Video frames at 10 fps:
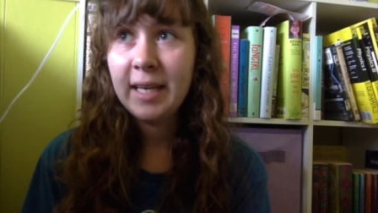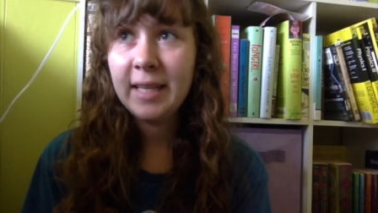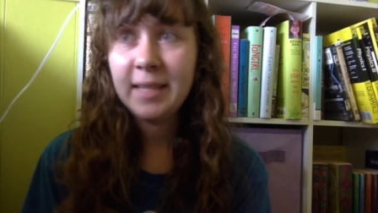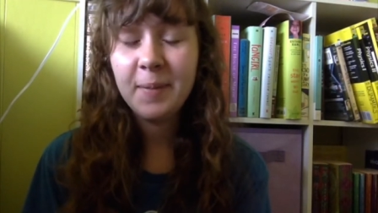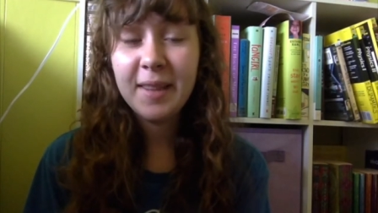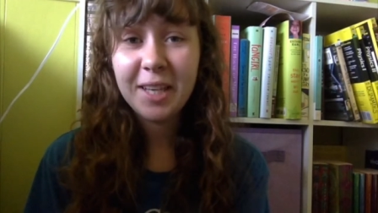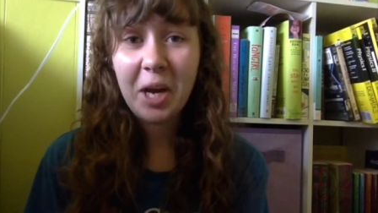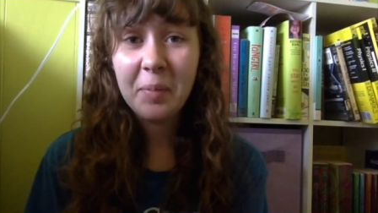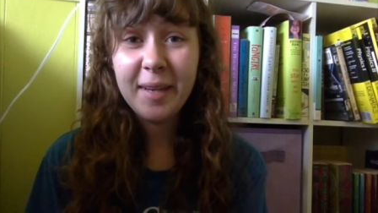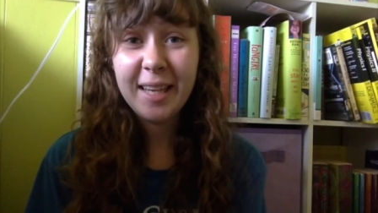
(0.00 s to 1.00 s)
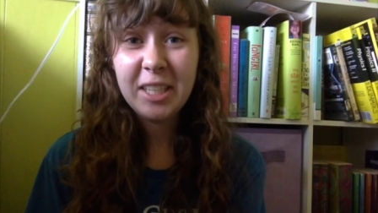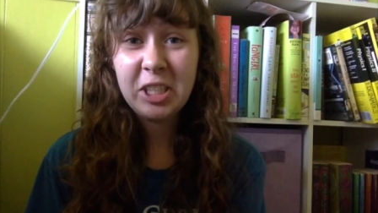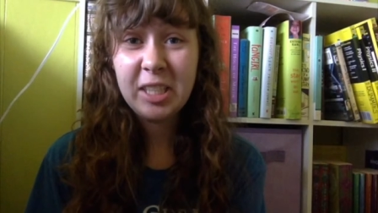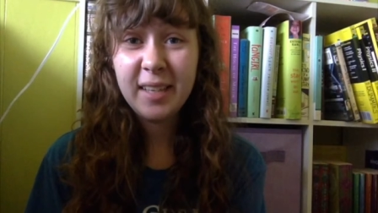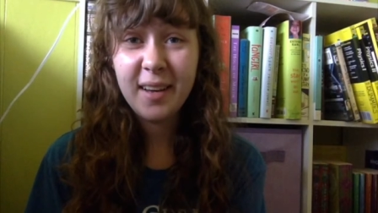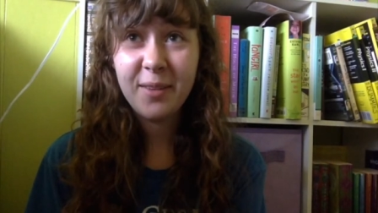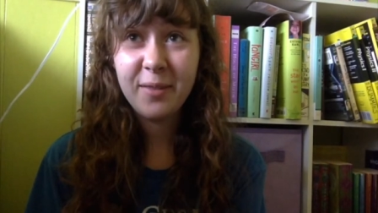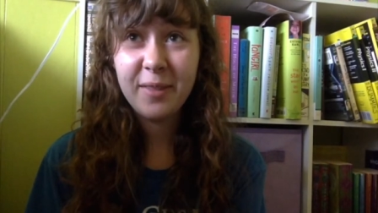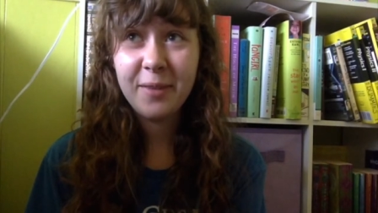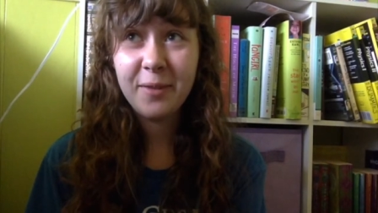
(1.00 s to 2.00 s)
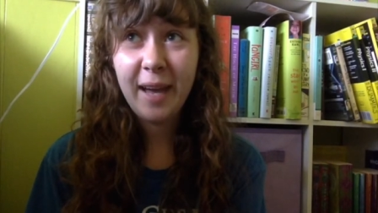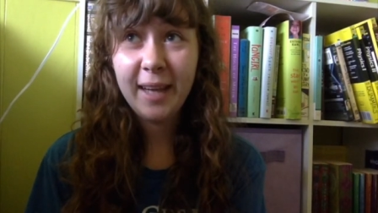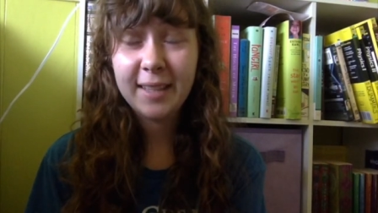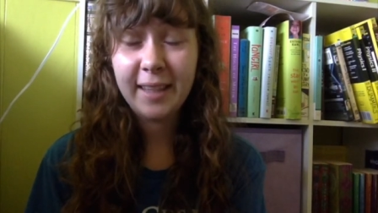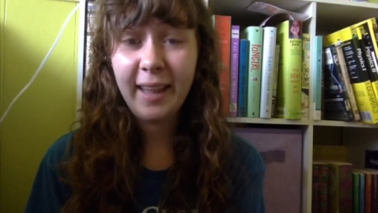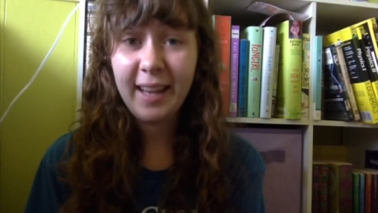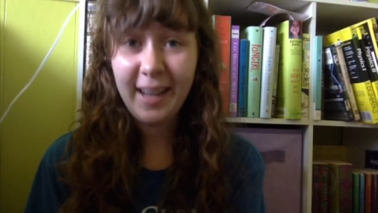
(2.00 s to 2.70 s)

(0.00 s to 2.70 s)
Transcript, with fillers: it's been the combination of the fact that